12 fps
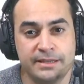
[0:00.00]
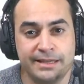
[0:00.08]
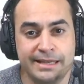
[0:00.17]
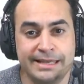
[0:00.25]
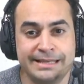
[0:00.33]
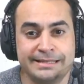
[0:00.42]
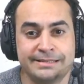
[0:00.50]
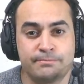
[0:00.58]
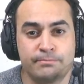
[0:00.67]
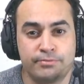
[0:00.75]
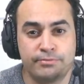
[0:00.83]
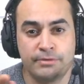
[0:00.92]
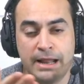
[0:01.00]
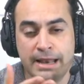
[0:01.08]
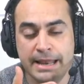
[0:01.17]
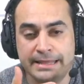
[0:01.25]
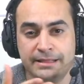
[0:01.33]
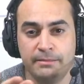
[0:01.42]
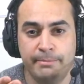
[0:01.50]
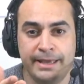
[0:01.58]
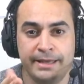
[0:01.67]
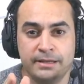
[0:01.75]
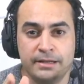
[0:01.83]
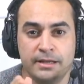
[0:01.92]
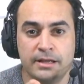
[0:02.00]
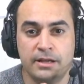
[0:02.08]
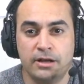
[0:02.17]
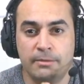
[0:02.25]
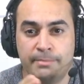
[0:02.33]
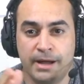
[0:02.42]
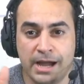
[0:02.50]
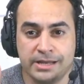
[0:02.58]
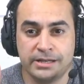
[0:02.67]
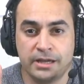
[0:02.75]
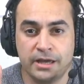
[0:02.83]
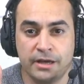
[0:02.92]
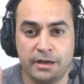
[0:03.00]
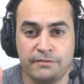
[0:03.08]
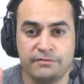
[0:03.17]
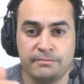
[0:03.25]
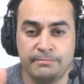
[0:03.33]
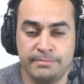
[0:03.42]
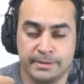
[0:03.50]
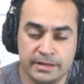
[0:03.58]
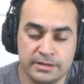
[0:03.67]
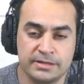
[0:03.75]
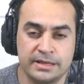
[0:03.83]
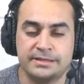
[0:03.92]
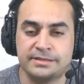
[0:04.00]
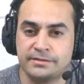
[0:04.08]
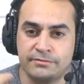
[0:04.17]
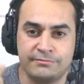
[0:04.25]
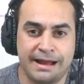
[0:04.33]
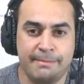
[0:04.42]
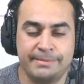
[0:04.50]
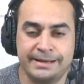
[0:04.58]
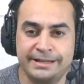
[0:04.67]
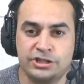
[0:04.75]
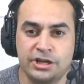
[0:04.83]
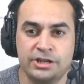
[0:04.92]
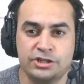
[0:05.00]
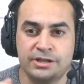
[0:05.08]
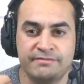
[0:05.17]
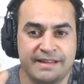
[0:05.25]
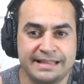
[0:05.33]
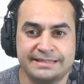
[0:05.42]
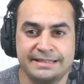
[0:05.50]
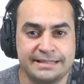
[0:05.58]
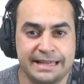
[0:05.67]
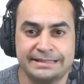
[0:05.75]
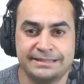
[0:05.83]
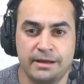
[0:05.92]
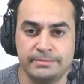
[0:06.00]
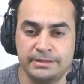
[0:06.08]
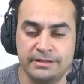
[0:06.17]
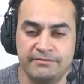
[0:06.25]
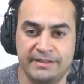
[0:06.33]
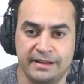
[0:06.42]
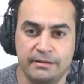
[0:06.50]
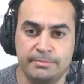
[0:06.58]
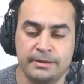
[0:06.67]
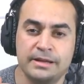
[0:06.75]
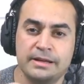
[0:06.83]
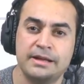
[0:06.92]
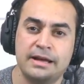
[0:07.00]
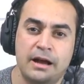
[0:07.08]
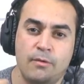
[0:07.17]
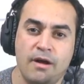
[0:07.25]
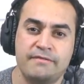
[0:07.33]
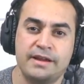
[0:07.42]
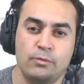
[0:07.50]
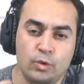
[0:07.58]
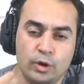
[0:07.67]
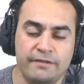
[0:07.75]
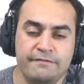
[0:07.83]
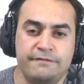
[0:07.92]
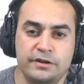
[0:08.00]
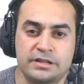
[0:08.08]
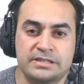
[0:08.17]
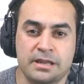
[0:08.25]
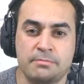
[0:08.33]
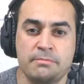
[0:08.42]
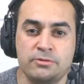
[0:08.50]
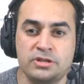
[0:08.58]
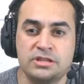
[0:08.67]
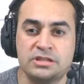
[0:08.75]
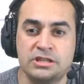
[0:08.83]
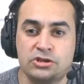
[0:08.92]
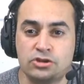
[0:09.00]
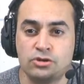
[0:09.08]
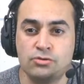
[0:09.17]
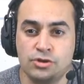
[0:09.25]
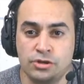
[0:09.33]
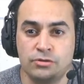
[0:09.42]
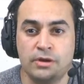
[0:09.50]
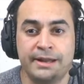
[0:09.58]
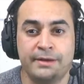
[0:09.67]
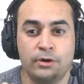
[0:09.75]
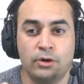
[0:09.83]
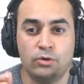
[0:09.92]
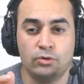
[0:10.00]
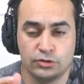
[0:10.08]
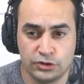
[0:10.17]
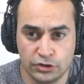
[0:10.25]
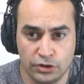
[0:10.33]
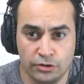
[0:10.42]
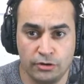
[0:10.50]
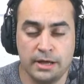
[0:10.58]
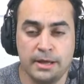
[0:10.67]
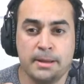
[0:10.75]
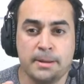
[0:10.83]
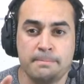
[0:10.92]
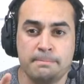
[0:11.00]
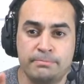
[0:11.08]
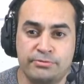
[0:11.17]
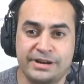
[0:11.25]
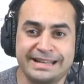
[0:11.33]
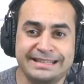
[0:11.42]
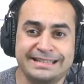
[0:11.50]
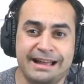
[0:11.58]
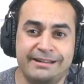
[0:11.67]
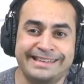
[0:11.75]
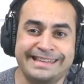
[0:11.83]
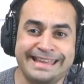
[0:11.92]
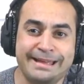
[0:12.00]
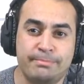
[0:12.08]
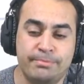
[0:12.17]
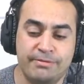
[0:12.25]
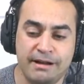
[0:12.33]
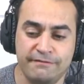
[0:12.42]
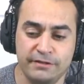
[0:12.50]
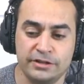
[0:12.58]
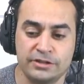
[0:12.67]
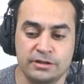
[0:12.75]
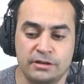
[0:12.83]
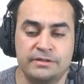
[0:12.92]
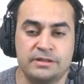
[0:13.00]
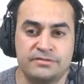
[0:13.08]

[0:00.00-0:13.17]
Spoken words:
is a little bit behind the curve because it's rapidly changing and vaccines take time to develop. However, it will infer some immunity to you, and it will also bring down the prevalence of this